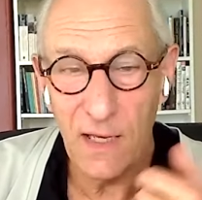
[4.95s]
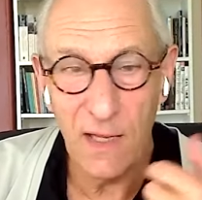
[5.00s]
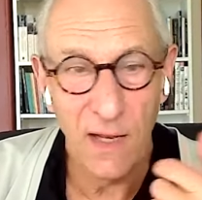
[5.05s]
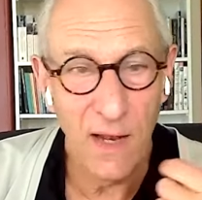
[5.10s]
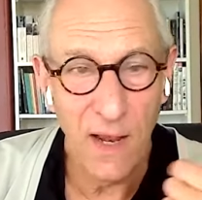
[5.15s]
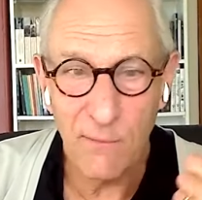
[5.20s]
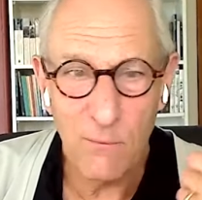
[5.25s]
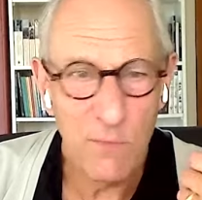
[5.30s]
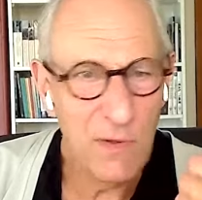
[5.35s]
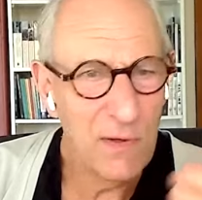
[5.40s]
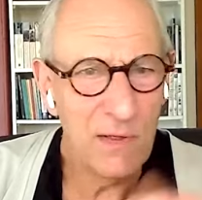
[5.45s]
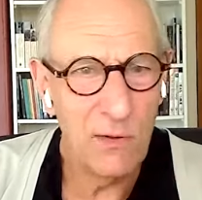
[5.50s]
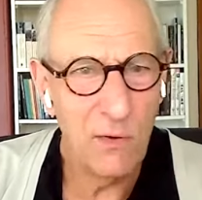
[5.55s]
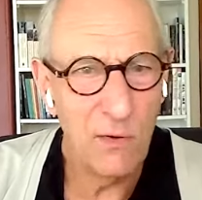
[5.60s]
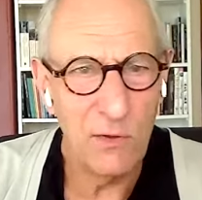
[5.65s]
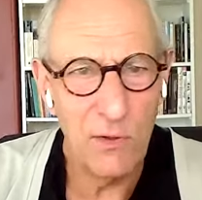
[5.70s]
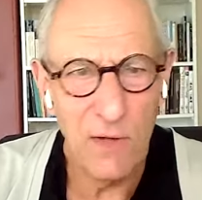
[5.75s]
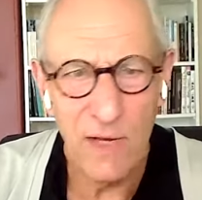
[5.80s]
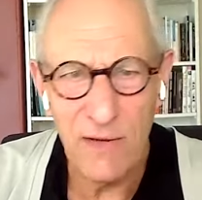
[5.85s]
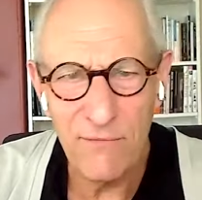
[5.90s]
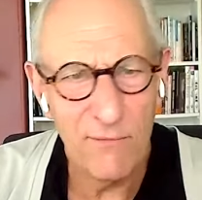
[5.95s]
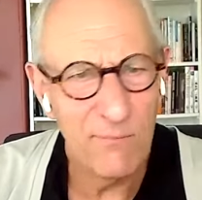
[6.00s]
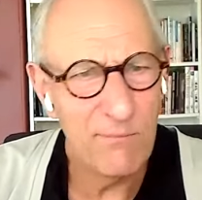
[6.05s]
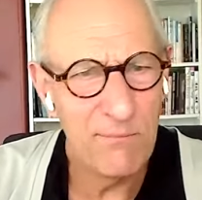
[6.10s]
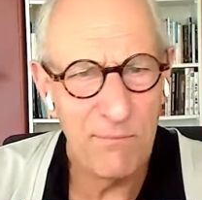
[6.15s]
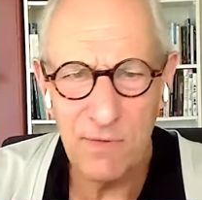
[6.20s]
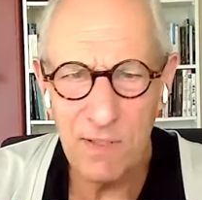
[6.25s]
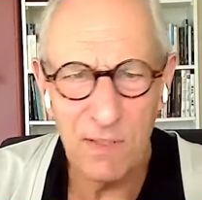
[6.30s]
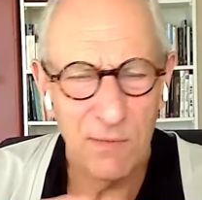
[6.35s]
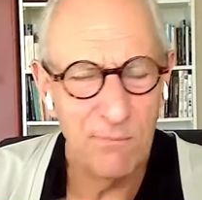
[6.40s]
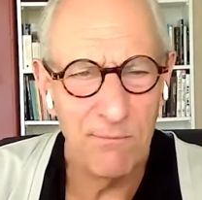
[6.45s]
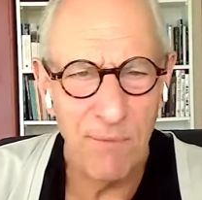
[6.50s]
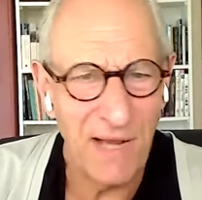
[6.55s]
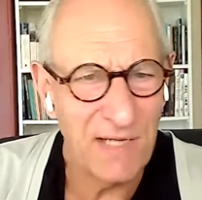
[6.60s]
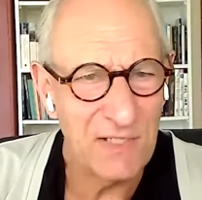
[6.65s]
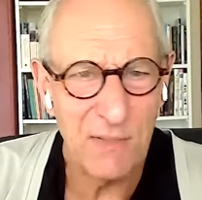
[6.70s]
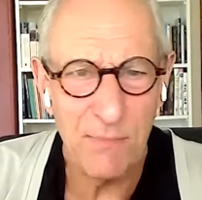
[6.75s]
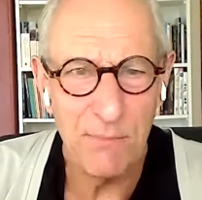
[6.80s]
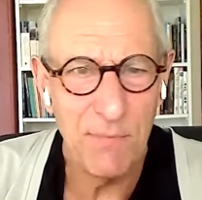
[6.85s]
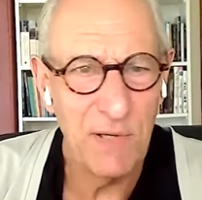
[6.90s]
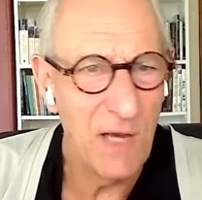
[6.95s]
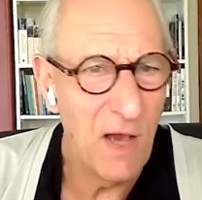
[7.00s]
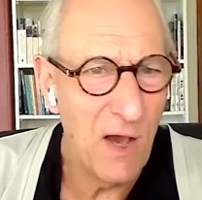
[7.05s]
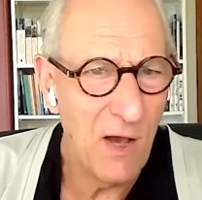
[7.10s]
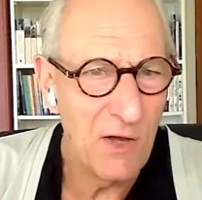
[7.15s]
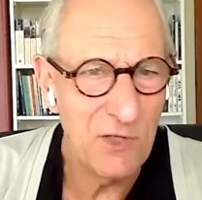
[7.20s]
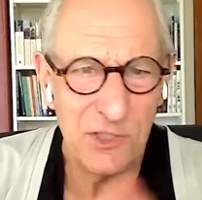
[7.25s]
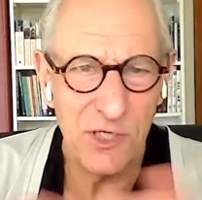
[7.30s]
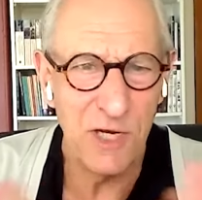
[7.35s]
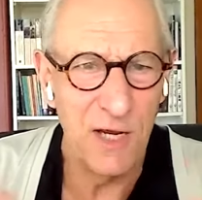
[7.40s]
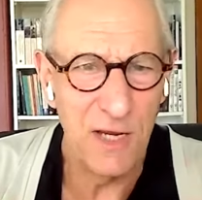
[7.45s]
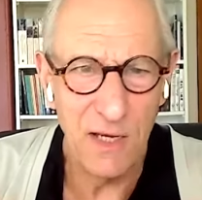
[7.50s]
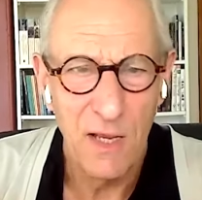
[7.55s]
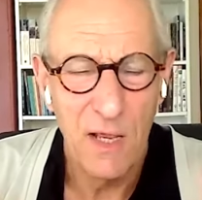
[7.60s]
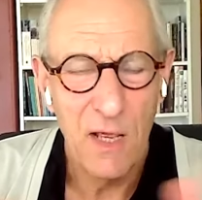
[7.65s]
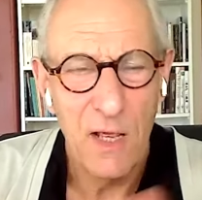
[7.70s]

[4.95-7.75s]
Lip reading: And we, you know, you even back to Piaget,